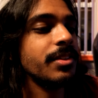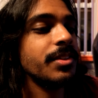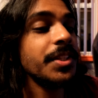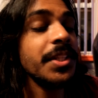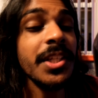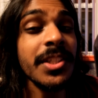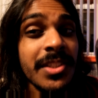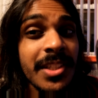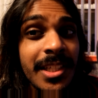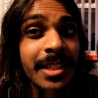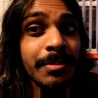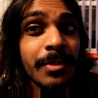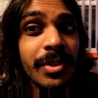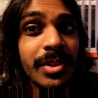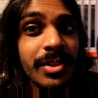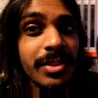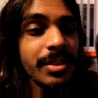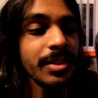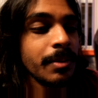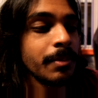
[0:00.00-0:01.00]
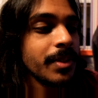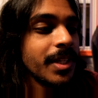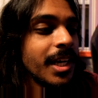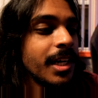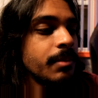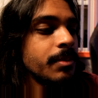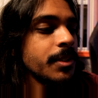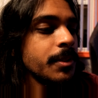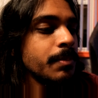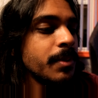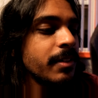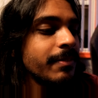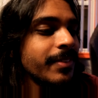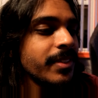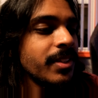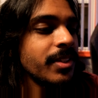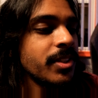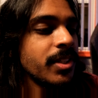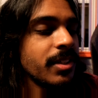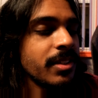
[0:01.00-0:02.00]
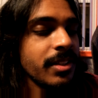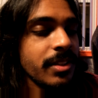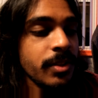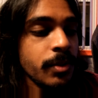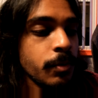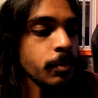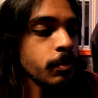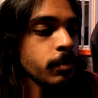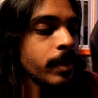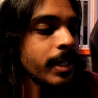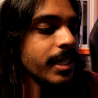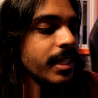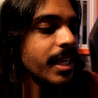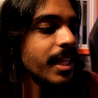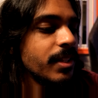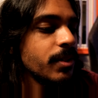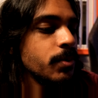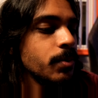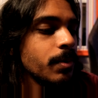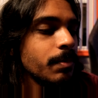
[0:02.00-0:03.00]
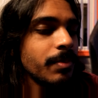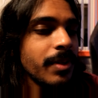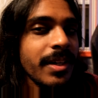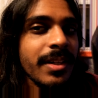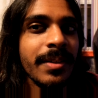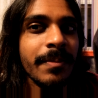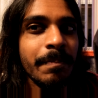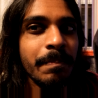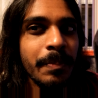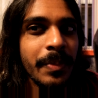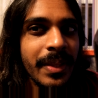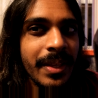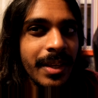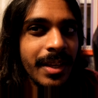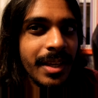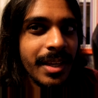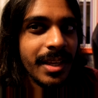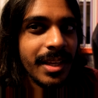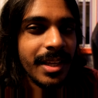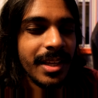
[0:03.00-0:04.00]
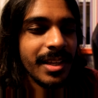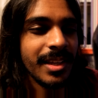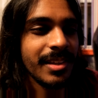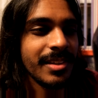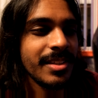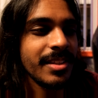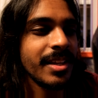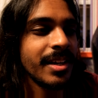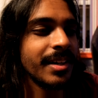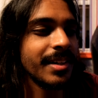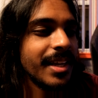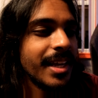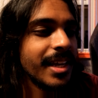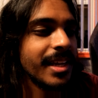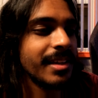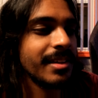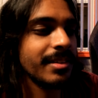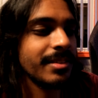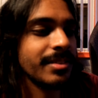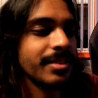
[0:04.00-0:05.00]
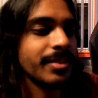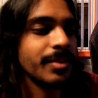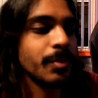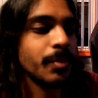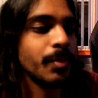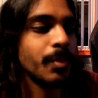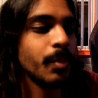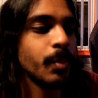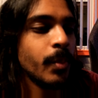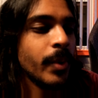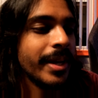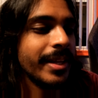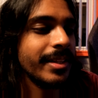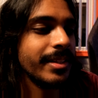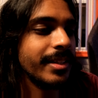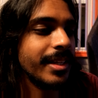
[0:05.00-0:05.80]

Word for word: This time the caramel's perfect, the chocolate's great, and the shortbread is not as wet